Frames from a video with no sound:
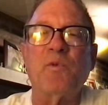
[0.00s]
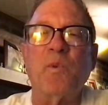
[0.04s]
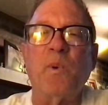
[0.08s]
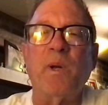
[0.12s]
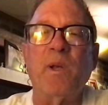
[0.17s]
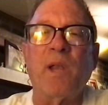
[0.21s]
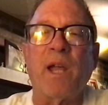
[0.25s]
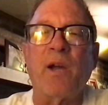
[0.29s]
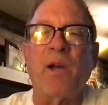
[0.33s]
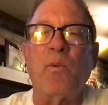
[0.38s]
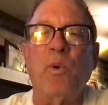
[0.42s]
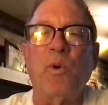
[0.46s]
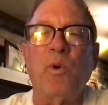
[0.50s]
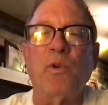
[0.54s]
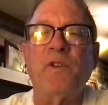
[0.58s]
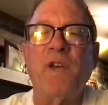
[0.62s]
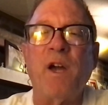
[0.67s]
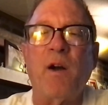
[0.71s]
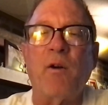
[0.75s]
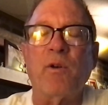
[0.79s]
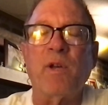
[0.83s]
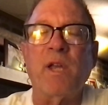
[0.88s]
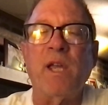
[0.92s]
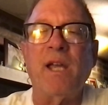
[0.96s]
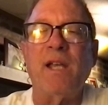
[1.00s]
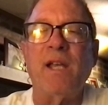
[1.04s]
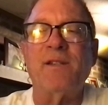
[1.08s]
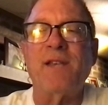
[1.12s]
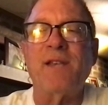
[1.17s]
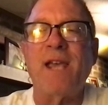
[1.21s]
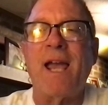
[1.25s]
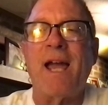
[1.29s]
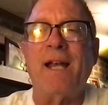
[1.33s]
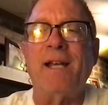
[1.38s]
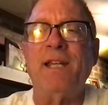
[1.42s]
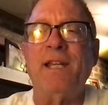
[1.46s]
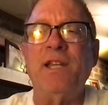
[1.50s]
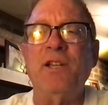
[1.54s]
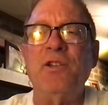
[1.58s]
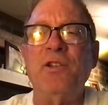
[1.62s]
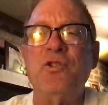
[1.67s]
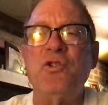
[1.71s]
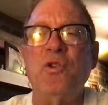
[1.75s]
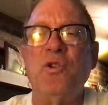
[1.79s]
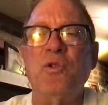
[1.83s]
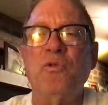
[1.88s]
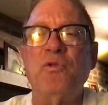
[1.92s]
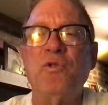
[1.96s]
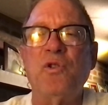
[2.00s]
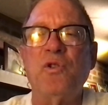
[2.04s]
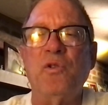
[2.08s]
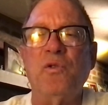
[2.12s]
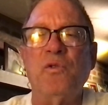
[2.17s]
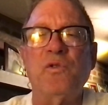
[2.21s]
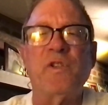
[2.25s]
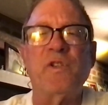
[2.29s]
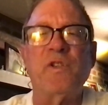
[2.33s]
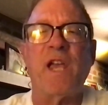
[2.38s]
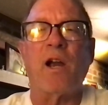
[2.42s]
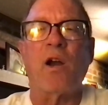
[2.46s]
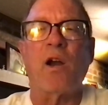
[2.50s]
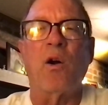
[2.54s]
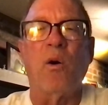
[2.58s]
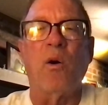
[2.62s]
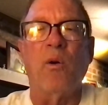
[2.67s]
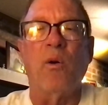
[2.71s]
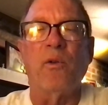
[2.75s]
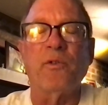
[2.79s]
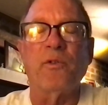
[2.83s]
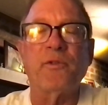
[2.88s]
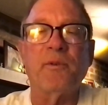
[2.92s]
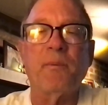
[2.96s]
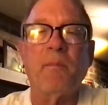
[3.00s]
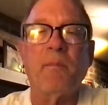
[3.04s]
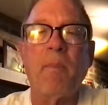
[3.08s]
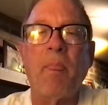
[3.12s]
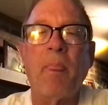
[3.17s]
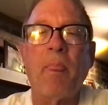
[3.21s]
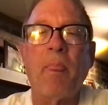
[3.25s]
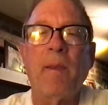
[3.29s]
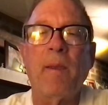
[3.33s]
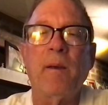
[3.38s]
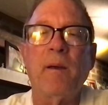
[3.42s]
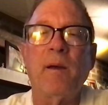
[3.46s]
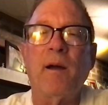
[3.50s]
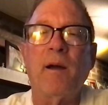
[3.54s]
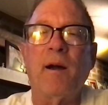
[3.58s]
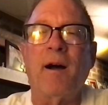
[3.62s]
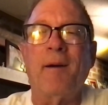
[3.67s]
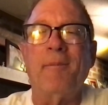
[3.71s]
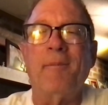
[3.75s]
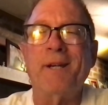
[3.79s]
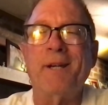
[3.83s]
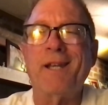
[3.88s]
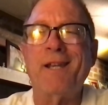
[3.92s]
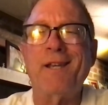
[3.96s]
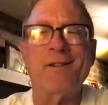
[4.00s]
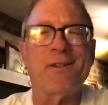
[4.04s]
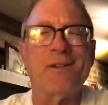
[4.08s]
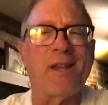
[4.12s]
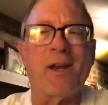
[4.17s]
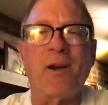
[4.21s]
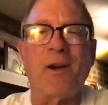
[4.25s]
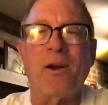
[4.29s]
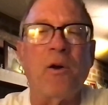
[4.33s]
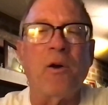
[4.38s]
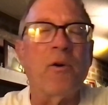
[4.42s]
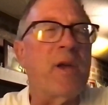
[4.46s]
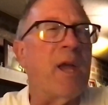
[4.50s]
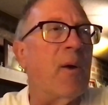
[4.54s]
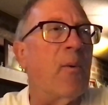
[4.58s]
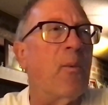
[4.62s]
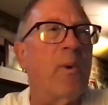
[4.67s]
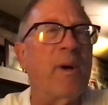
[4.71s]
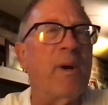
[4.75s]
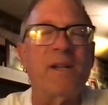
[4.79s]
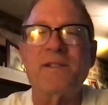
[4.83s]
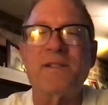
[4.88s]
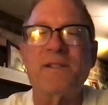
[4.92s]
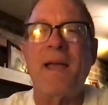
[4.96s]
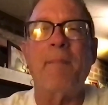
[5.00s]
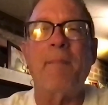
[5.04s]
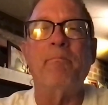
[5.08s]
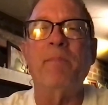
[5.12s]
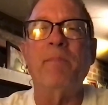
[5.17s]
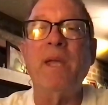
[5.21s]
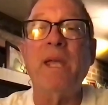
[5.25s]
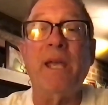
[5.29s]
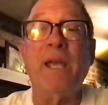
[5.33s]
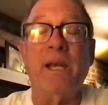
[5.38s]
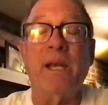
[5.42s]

We'll tell kids, "Hey, I need you to set goals," and the kid's like, "Okay, what does that mean?"